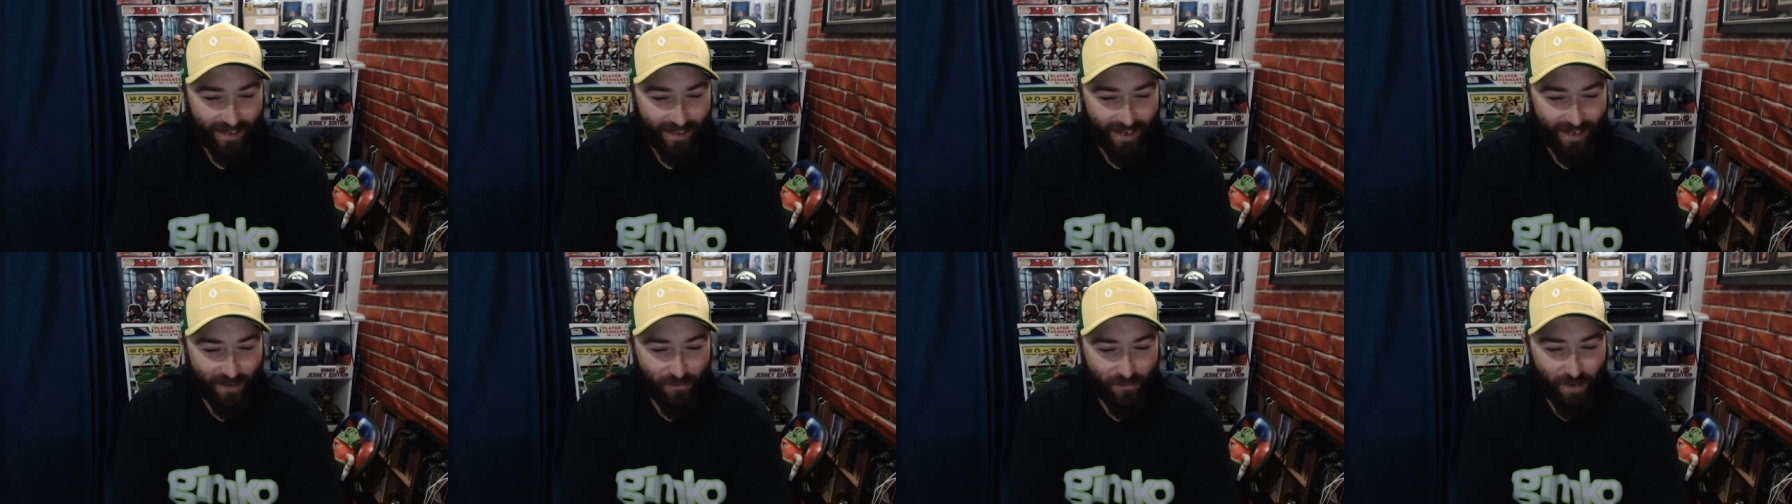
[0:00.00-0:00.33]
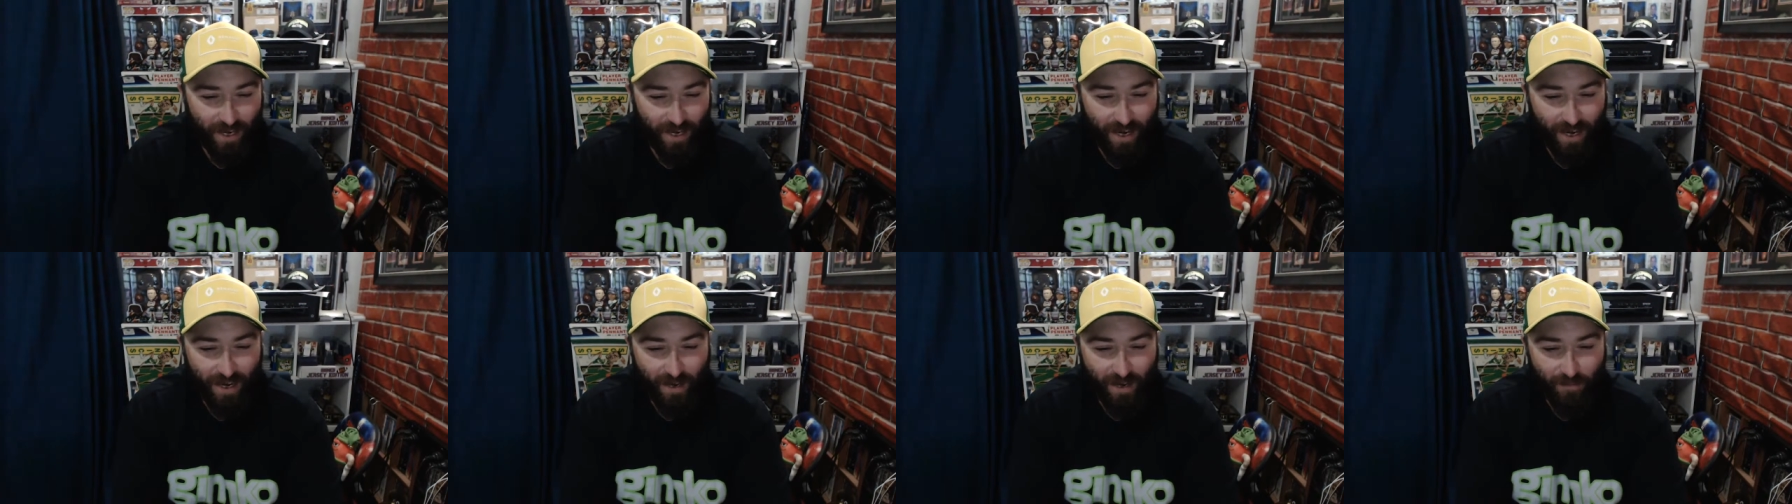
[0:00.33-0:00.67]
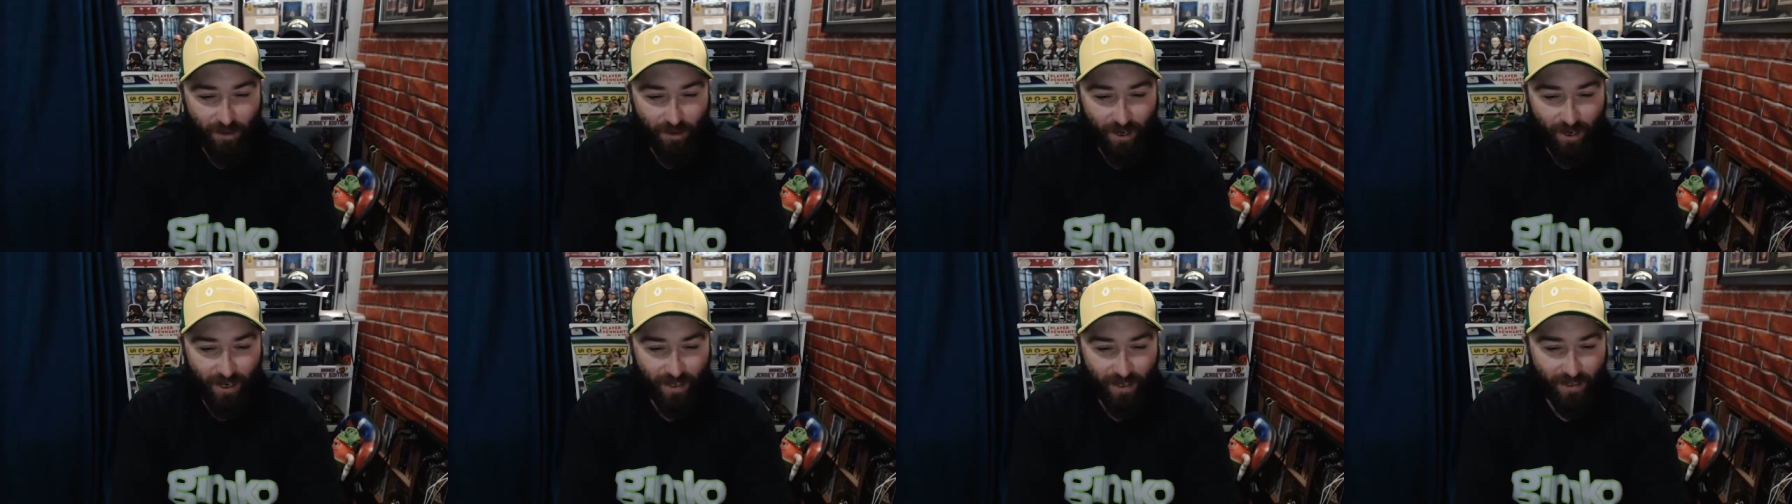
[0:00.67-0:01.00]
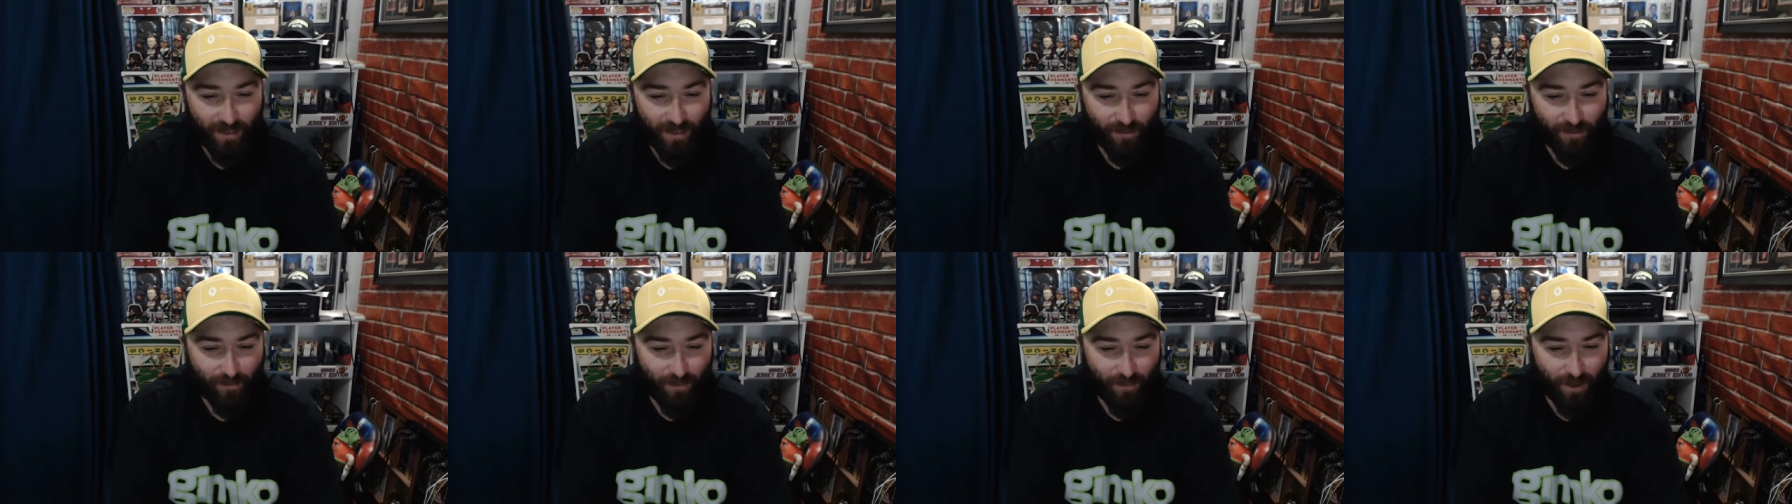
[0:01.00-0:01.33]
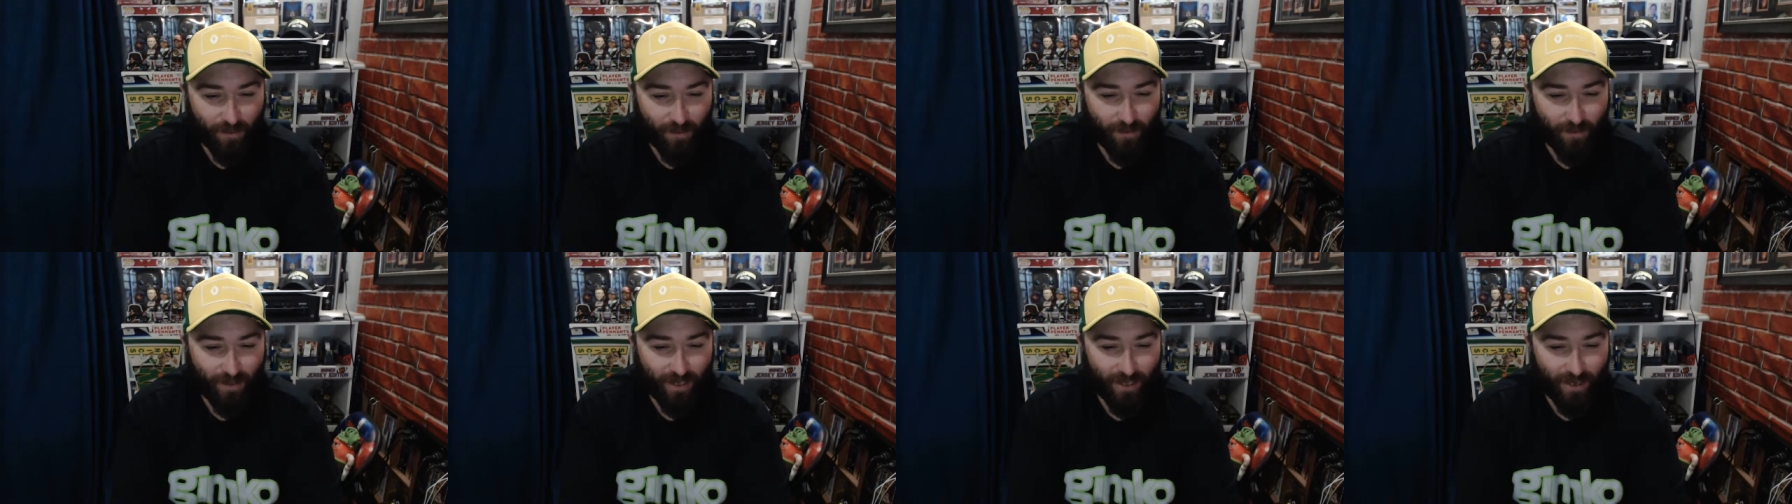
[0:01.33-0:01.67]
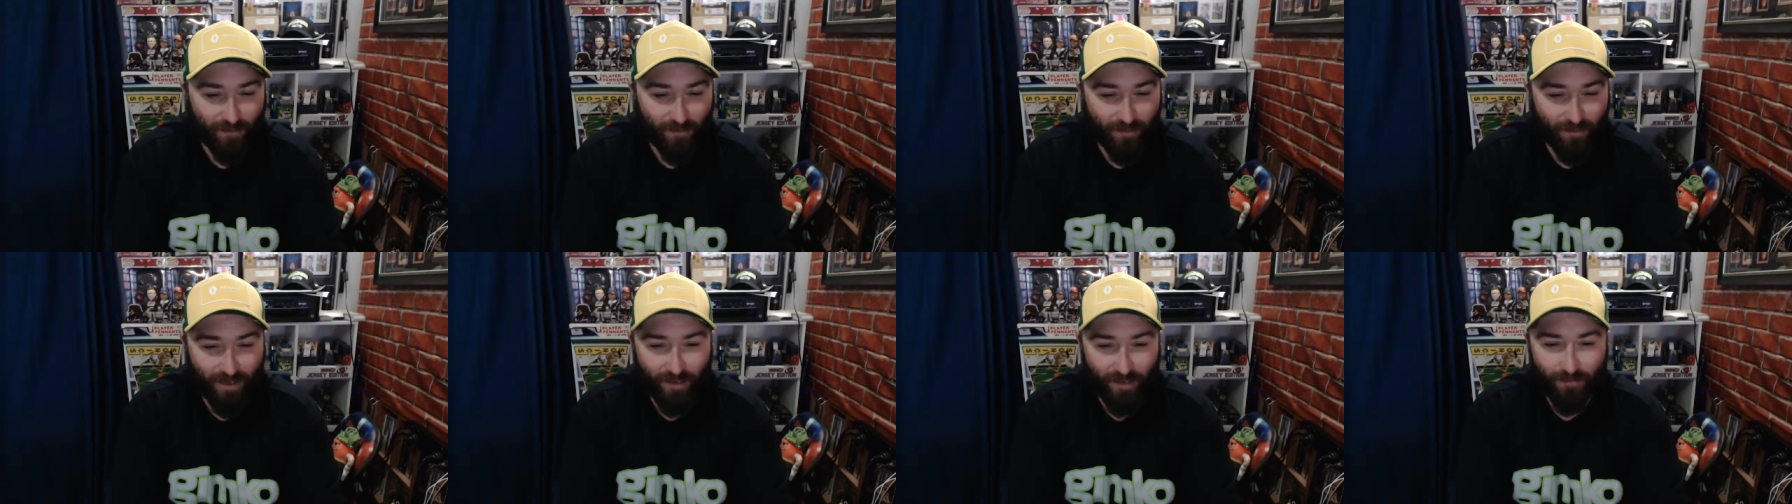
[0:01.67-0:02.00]
NBA breaks popping
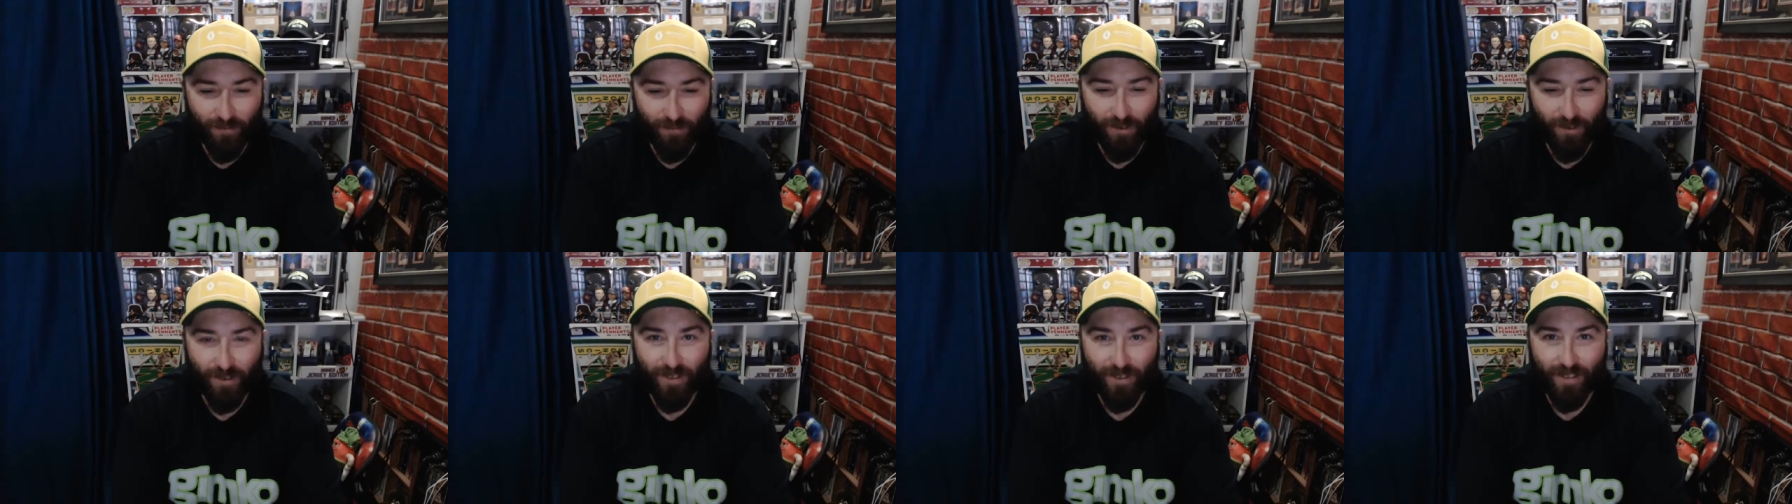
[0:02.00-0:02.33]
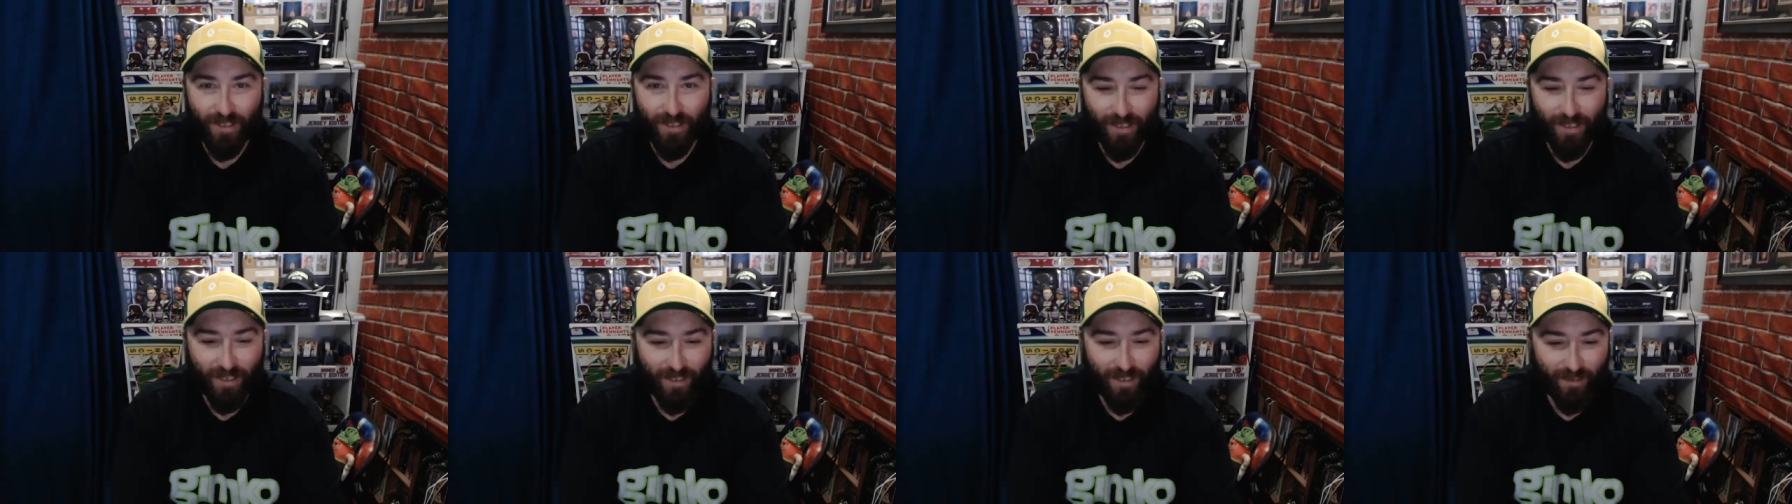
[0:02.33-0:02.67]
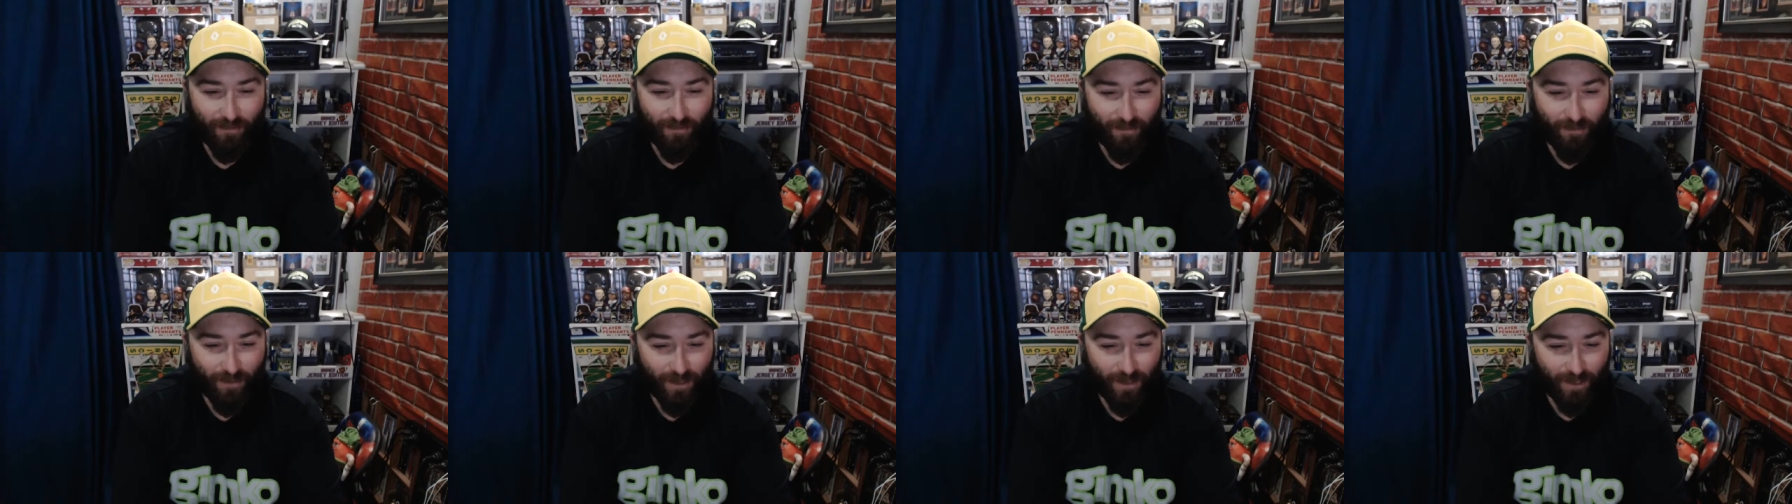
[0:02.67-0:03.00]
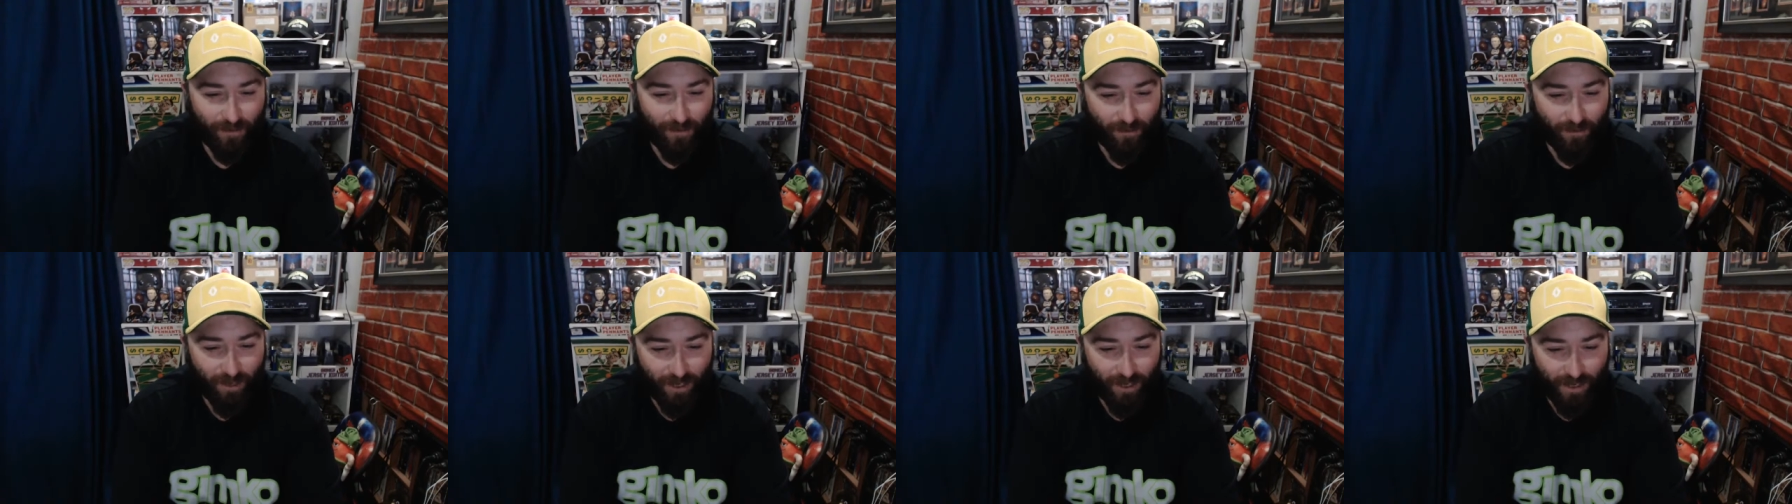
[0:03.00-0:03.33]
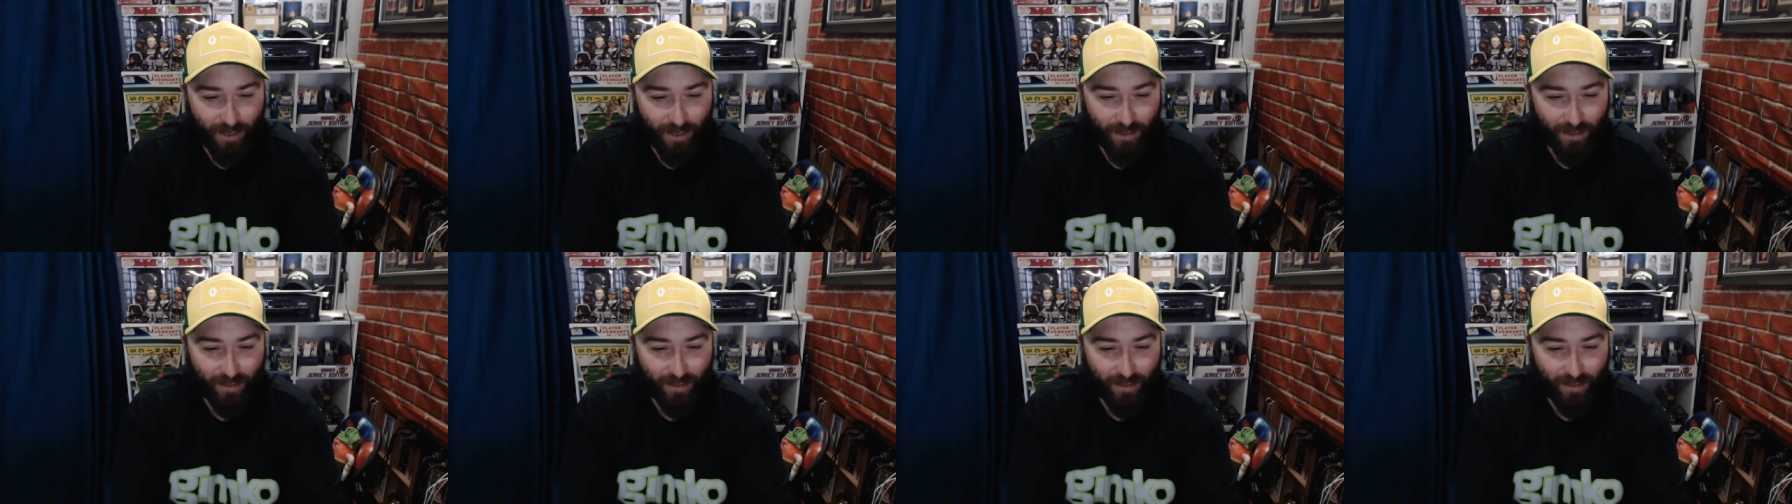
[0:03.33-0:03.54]
up left, right and centre for you, Rick.